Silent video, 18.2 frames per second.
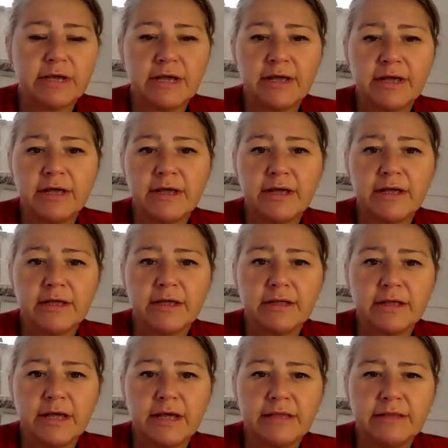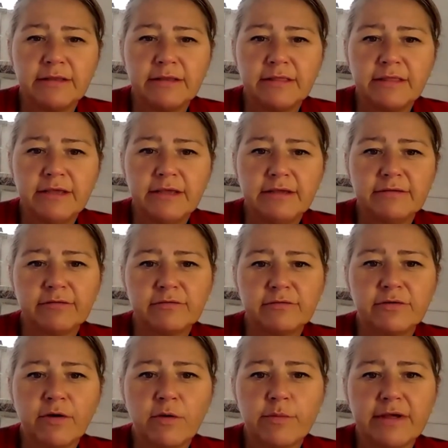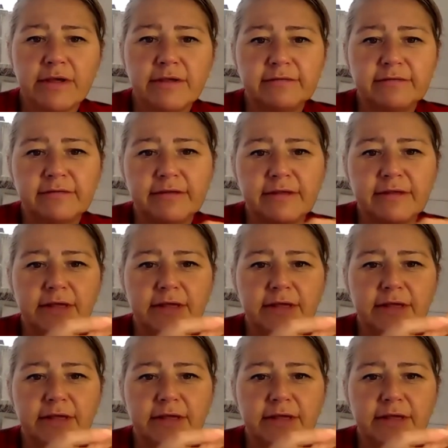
I think it's Thomas.